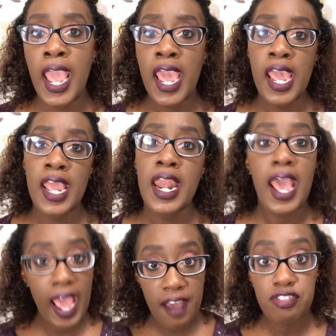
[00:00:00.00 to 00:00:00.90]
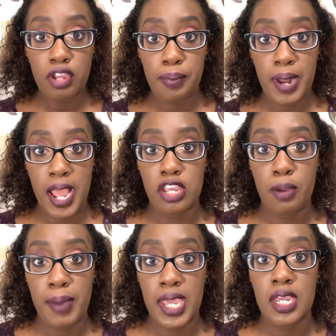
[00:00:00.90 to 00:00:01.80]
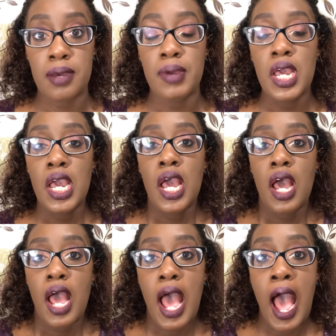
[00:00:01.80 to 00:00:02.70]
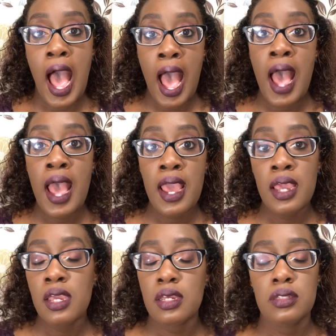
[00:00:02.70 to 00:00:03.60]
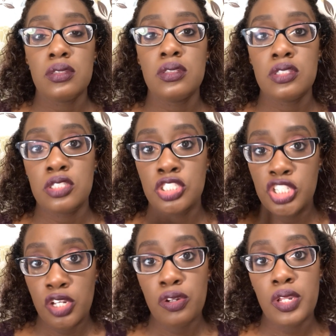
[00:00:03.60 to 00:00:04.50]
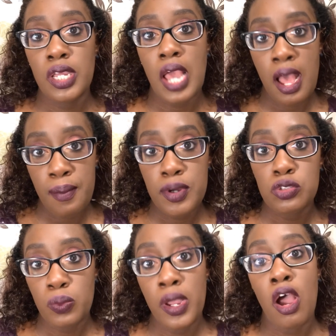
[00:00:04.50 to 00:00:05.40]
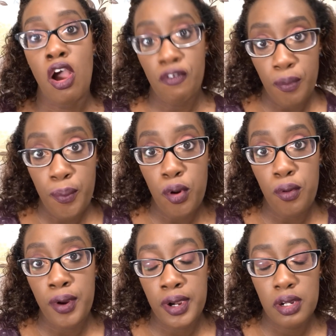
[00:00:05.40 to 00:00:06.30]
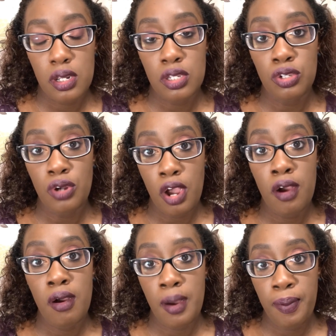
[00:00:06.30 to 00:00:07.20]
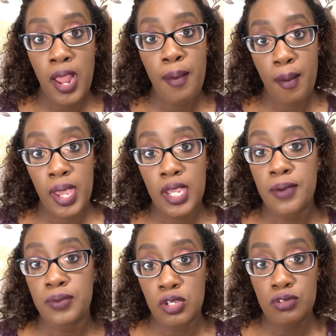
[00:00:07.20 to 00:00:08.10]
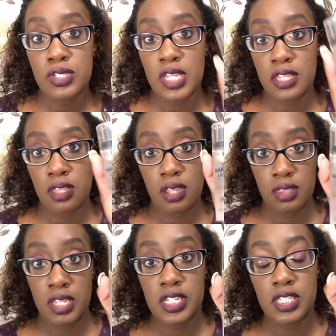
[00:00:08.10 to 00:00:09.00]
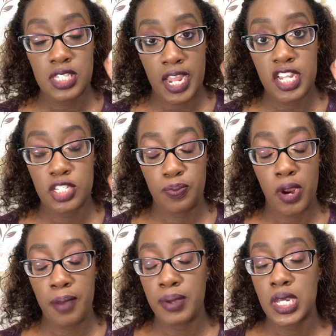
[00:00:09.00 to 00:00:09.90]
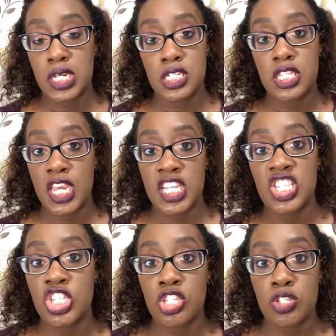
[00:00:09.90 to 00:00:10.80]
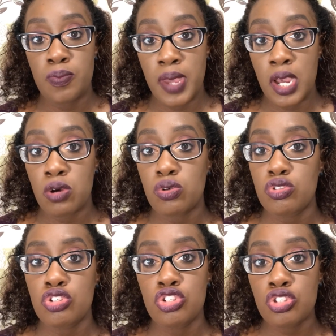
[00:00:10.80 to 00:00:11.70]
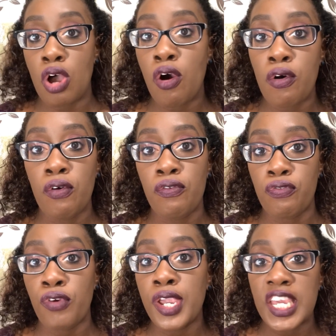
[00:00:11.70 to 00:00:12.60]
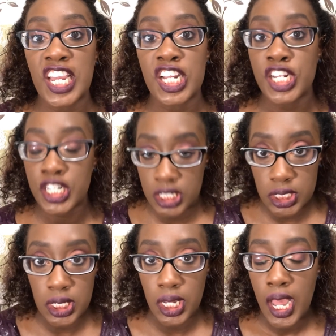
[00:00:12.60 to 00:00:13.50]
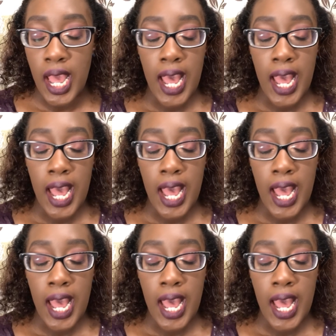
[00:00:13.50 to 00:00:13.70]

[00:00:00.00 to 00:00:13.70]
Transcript: and after applying your makeup. I genuinely almost went overboard, you know, applying my makeup using this setting spray because it smelled so freaking good.